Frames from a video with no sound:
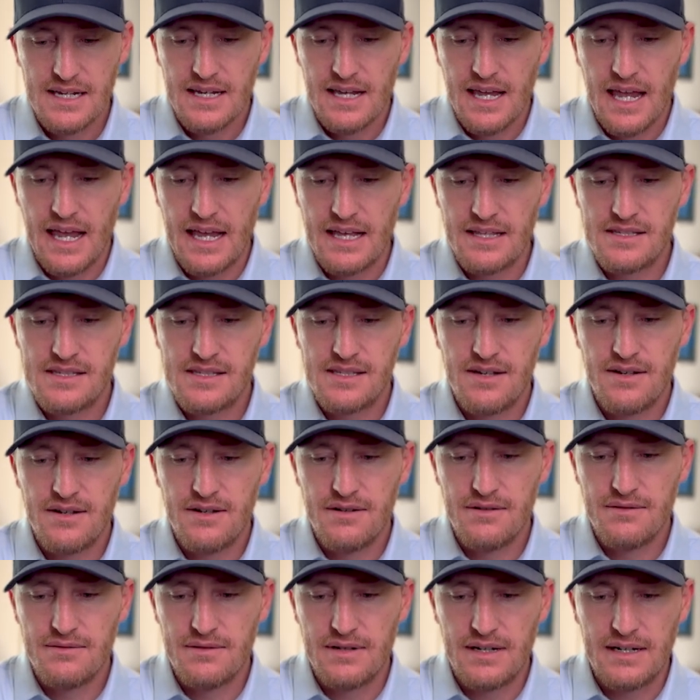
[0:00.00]
And
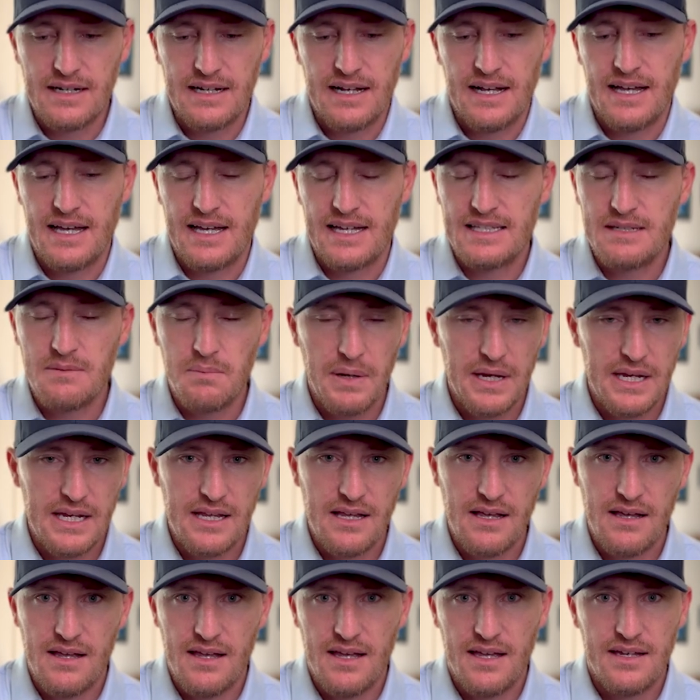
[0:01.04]
so depending
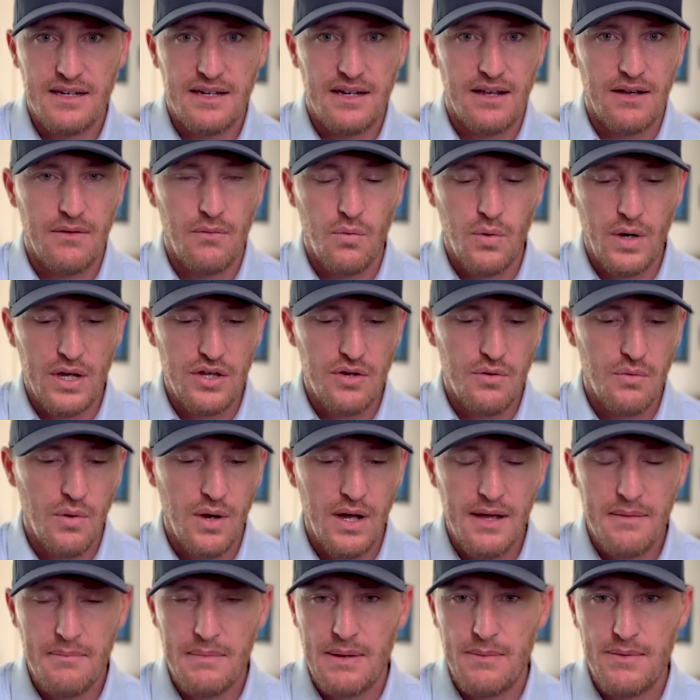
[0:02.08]
on what you
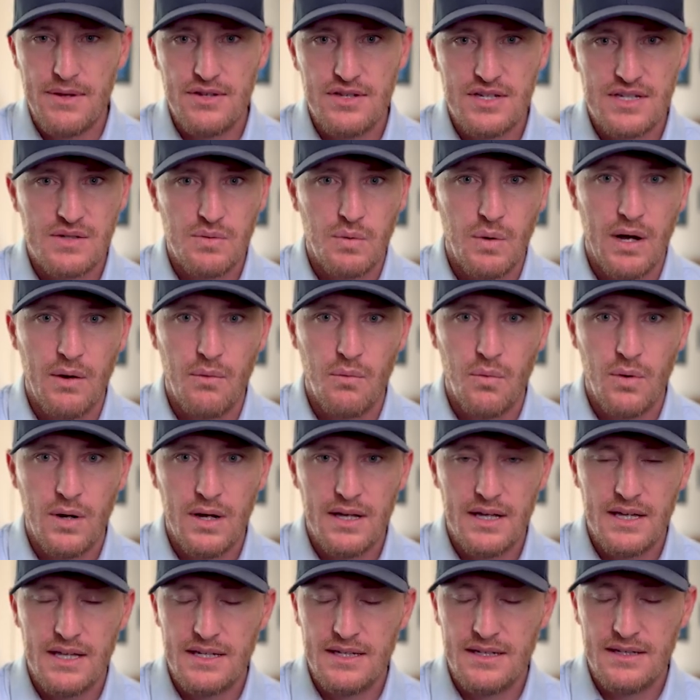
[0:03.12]
want, maybe you just want
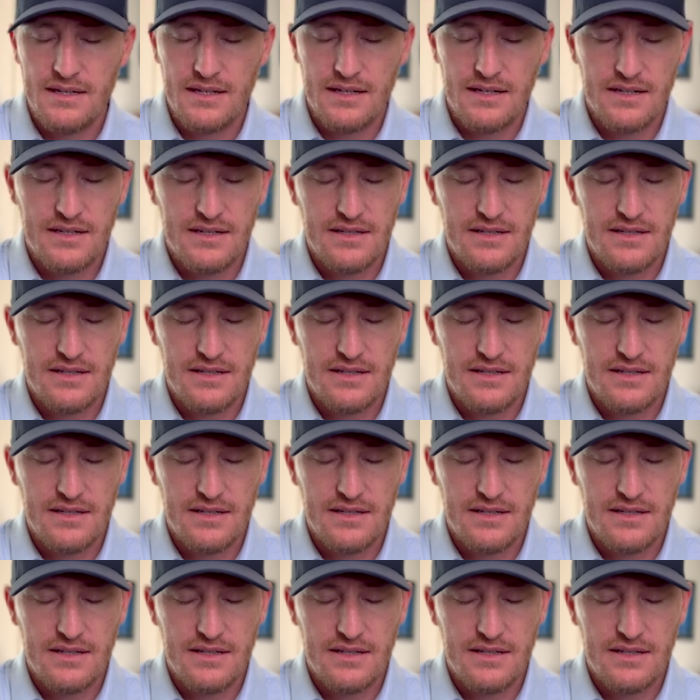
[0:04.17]
1,